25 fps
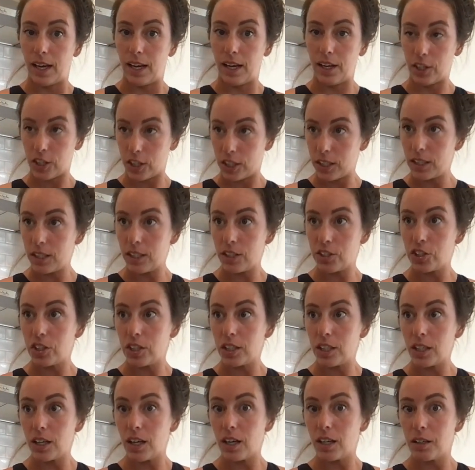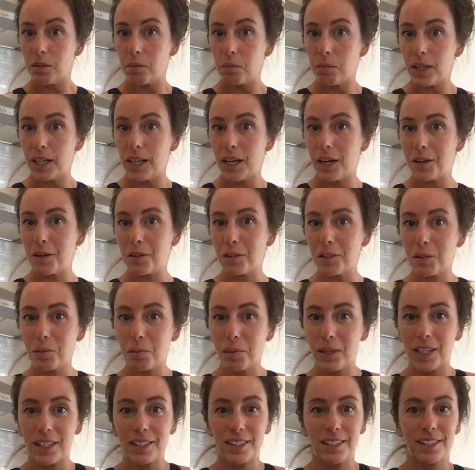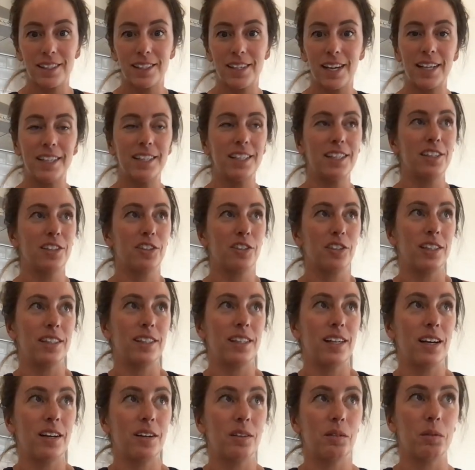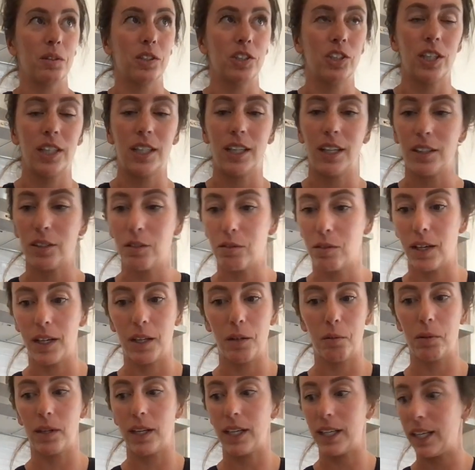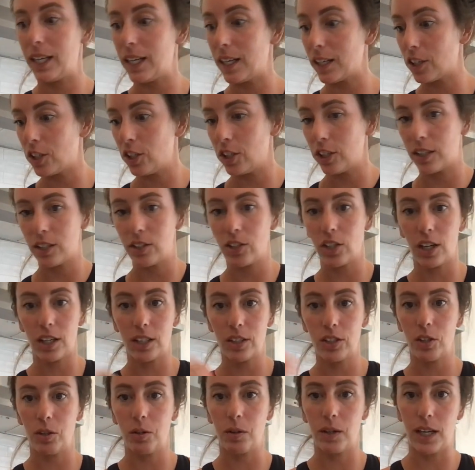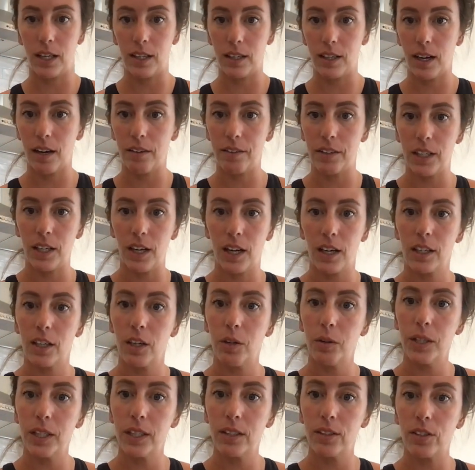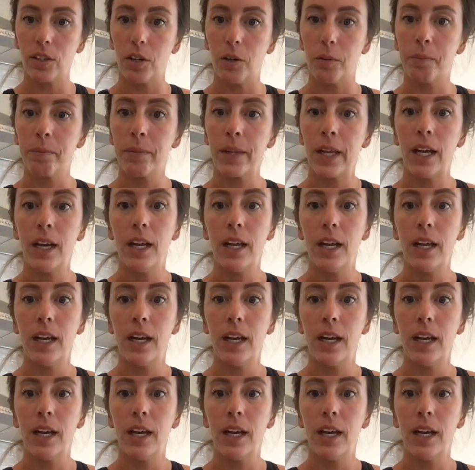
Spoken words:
air conditioning on in my house because it's 90 degrees out and we're trying not to run it, but I can't cook, talk to you, and have it not going. So